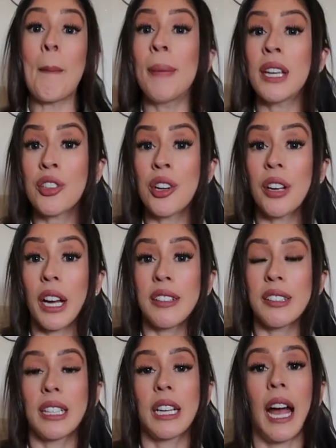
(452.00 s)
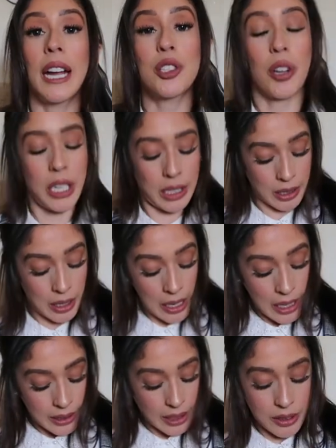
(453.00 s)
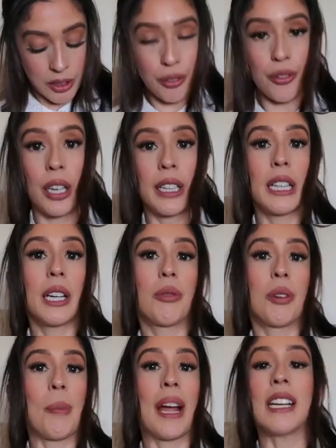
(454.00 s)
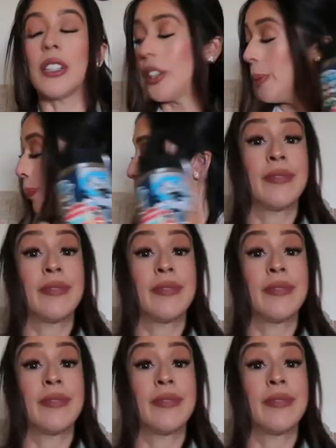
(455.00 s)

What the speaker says: Make sure you guys stay hydrated. That's your friendly reminder.